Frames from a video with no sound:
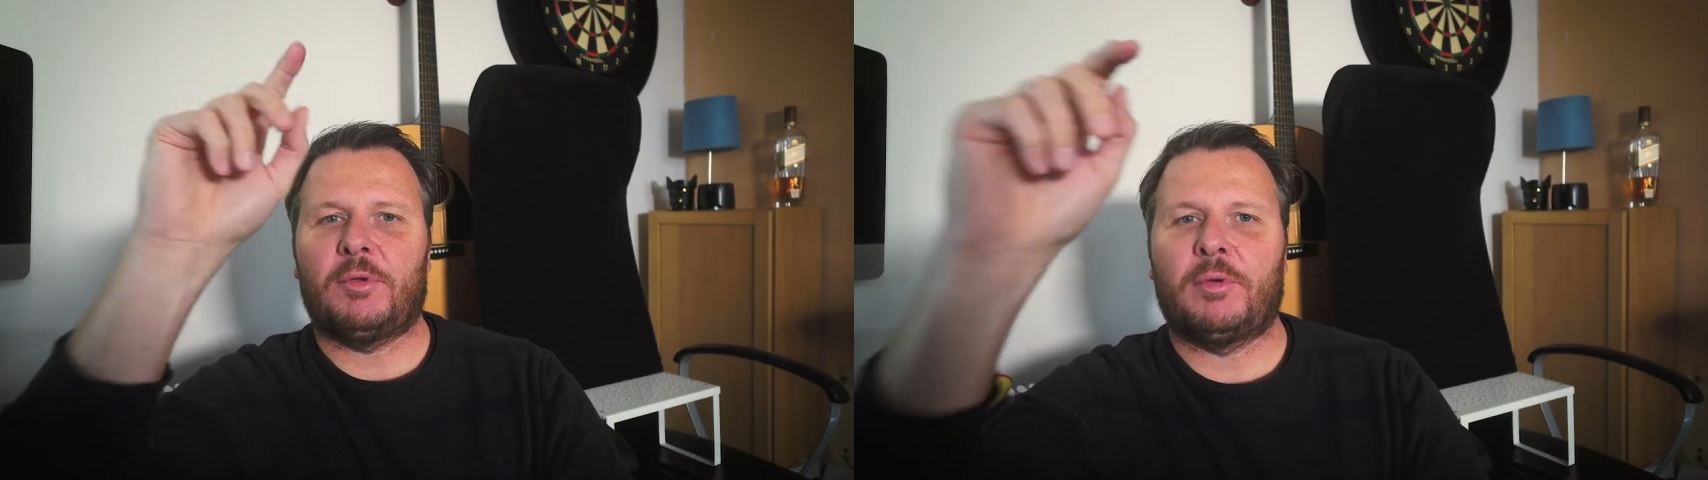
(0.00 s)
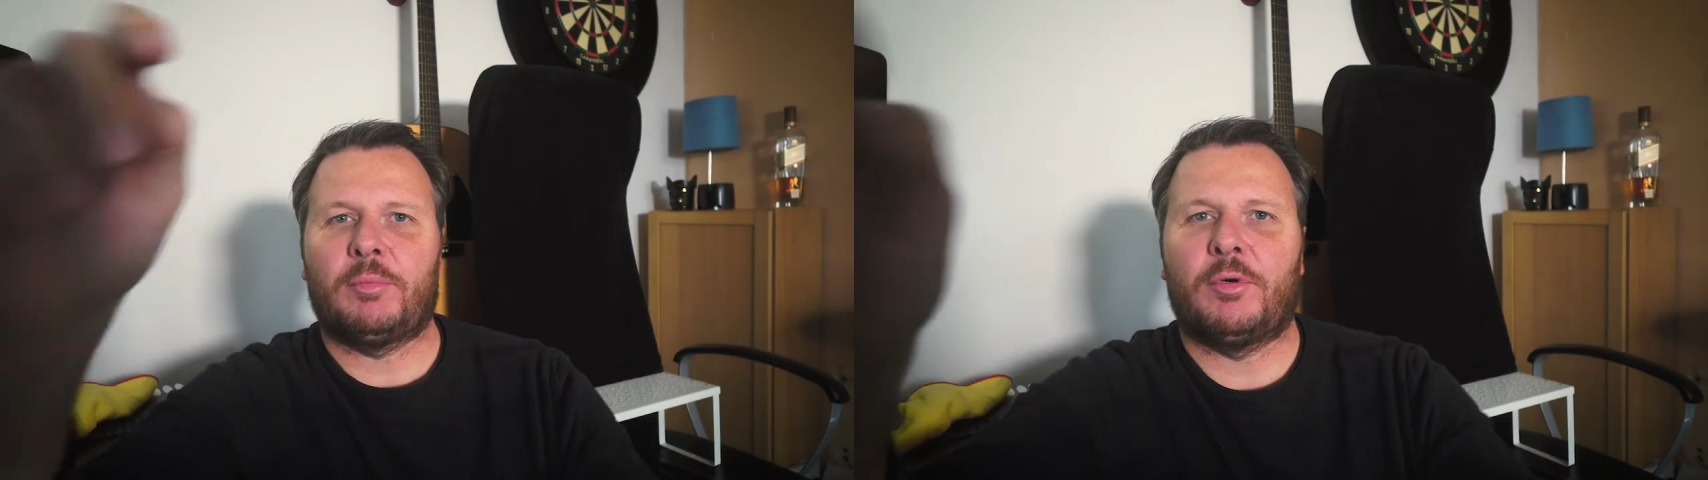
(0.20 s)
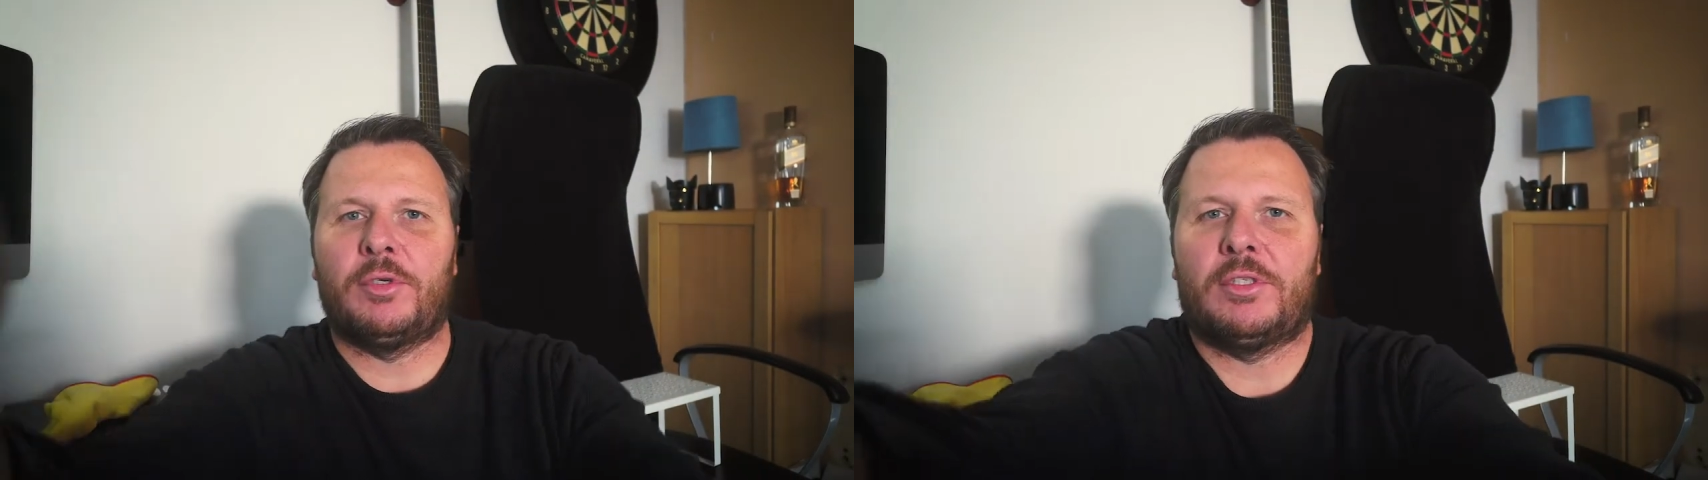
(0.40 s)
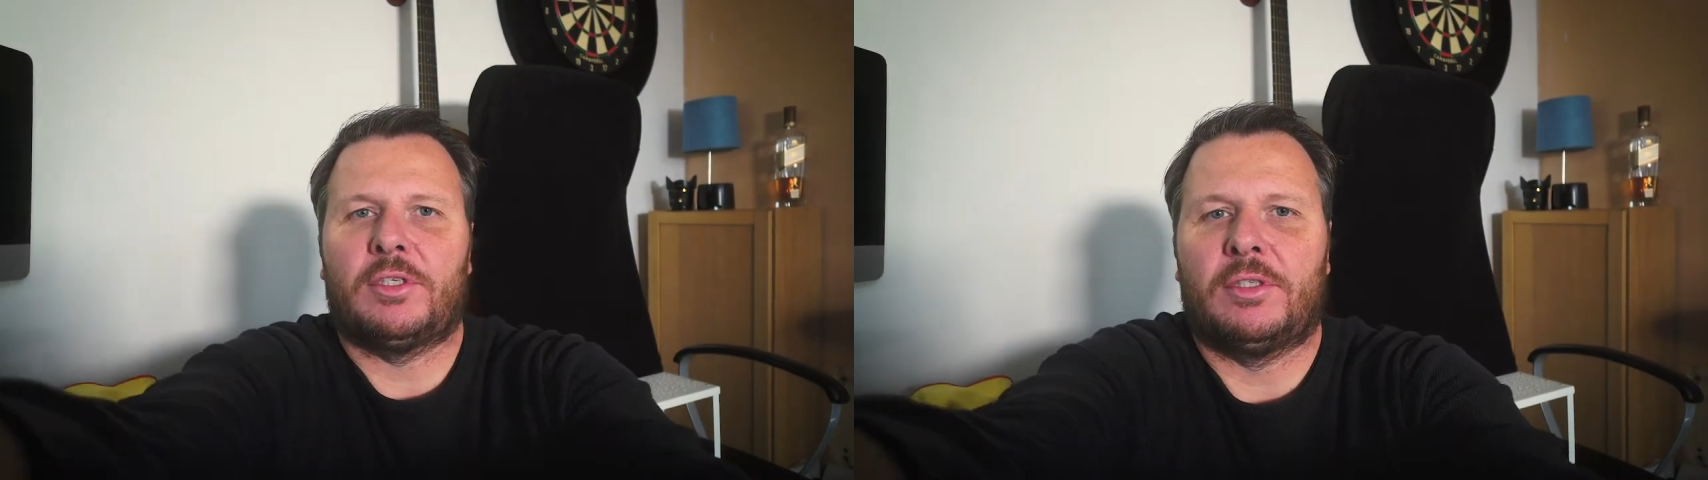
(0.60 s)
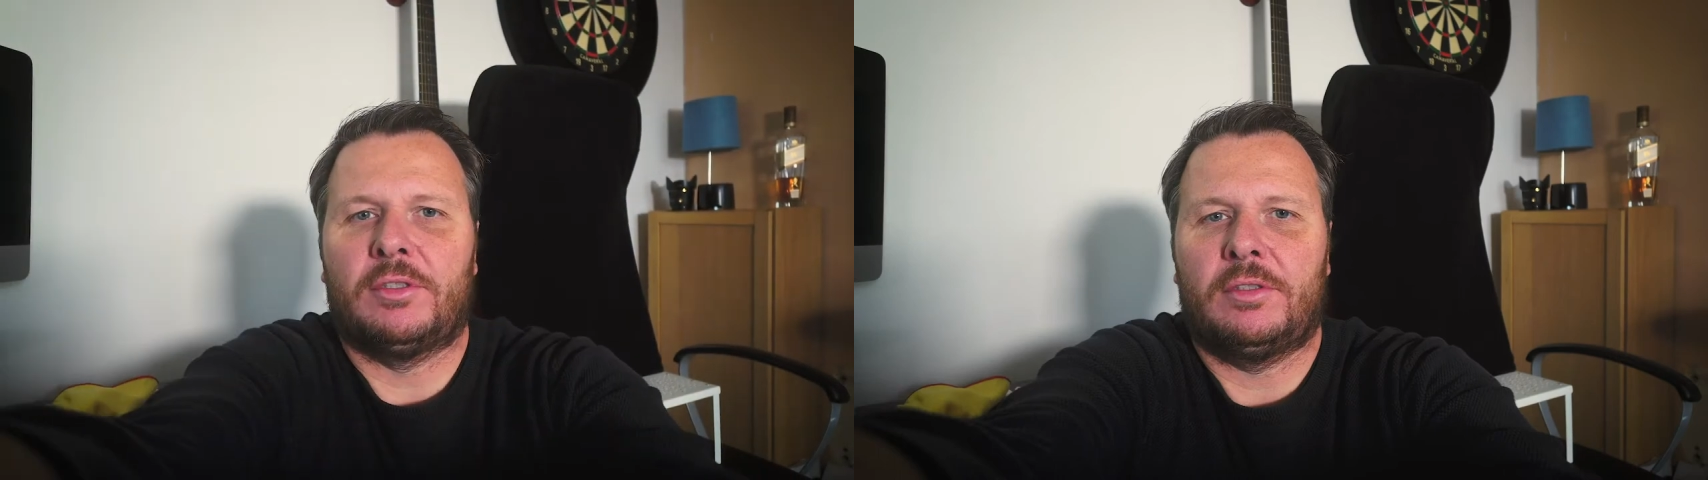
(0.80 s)
of quick points
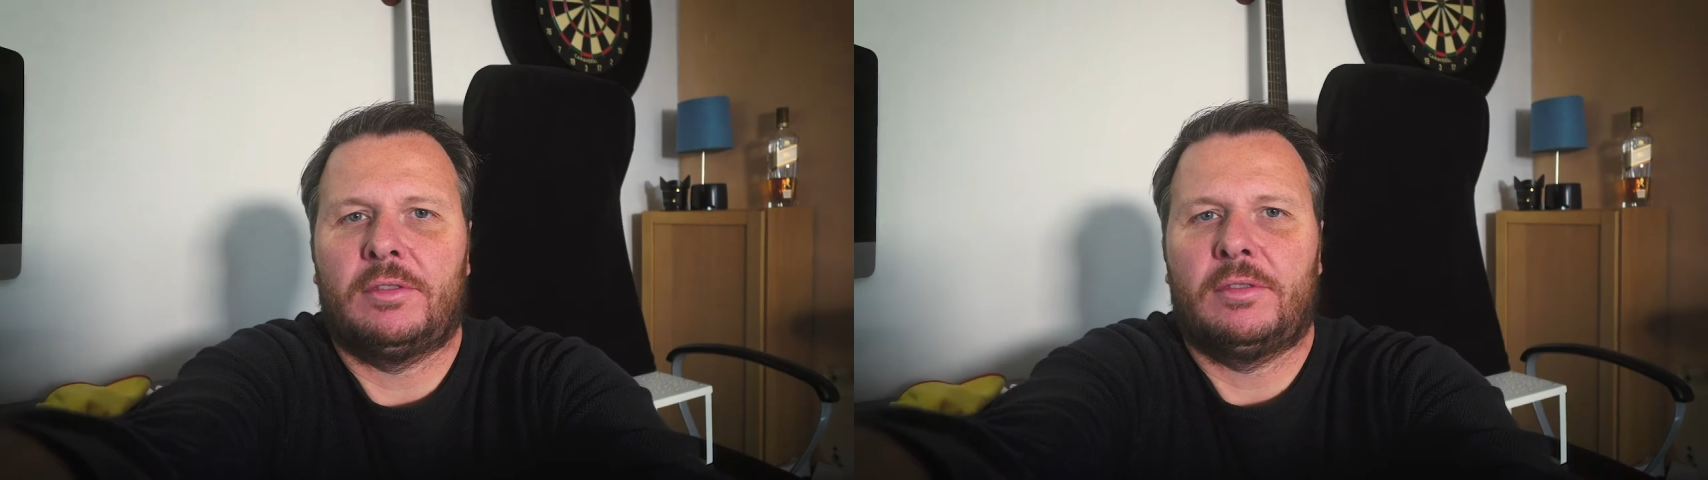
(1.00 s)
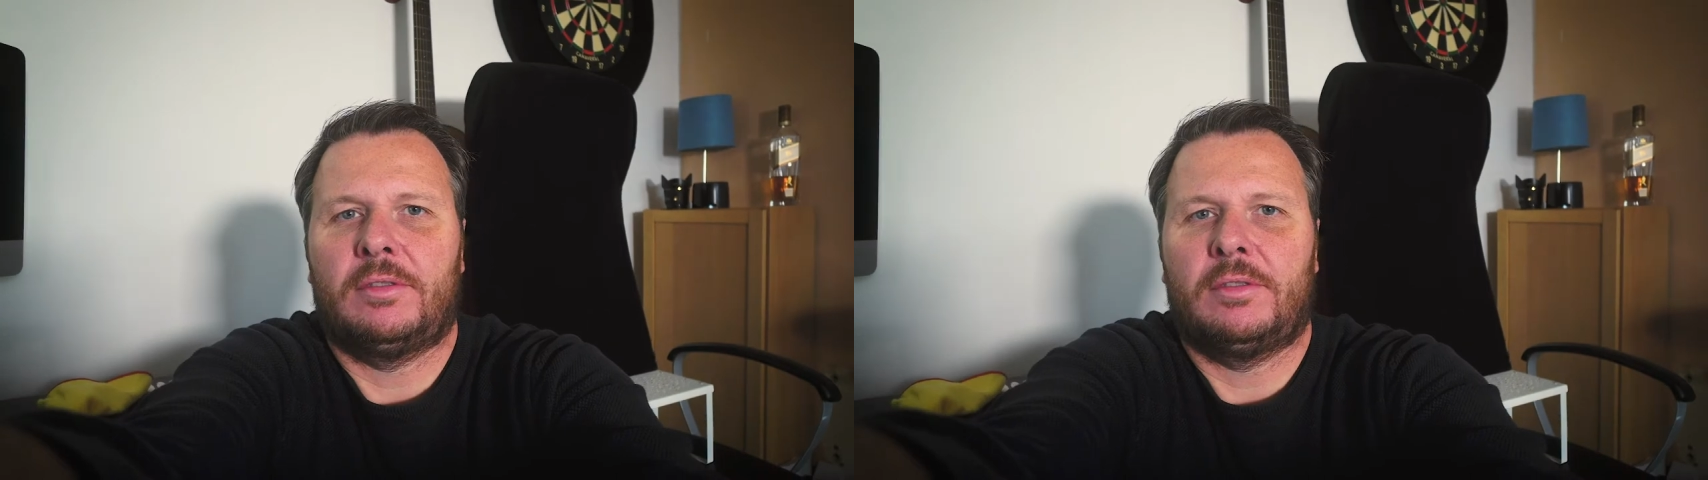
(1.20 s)
on